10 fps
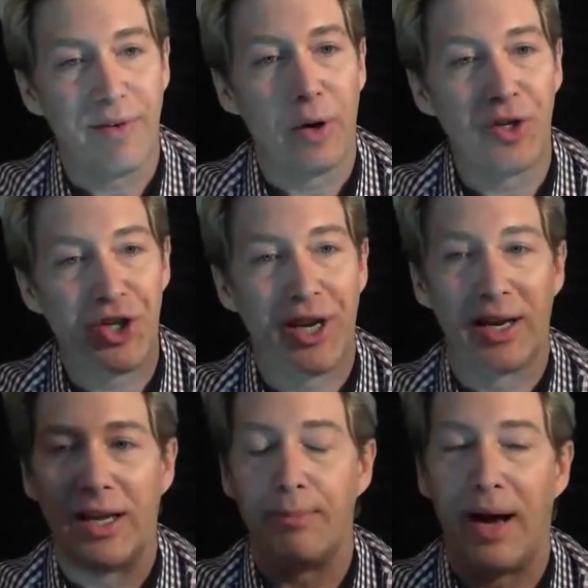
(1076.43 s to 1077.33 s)
very
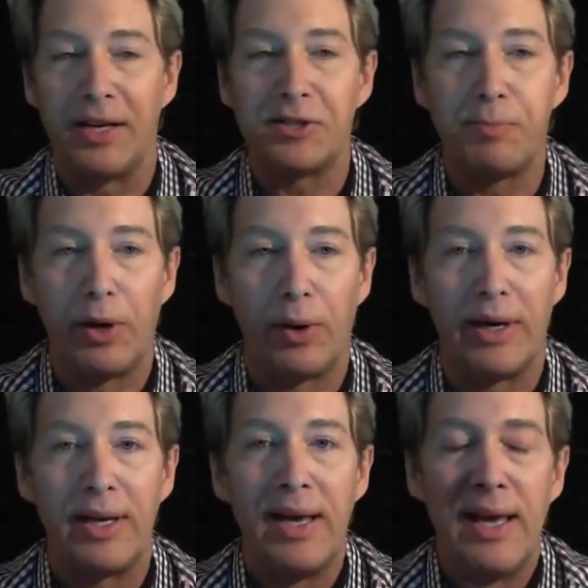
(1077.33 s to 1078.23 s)
gently by
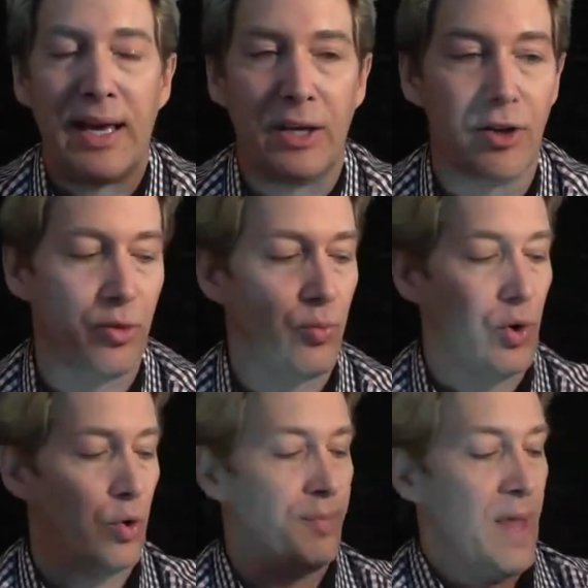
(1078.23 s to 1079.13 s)
spirit into the
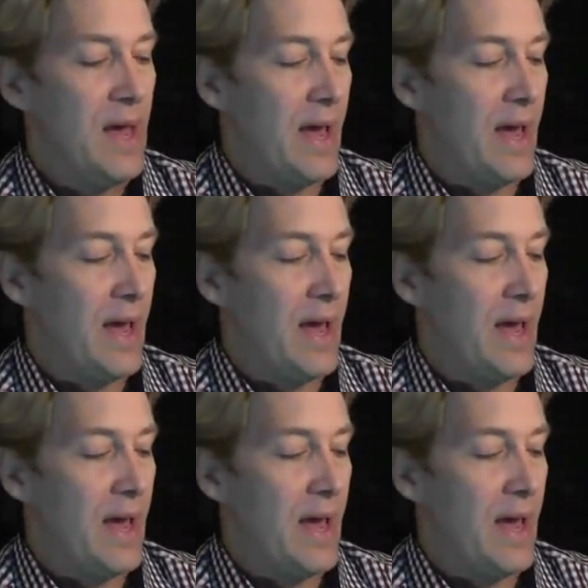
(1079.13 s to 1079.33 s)
room.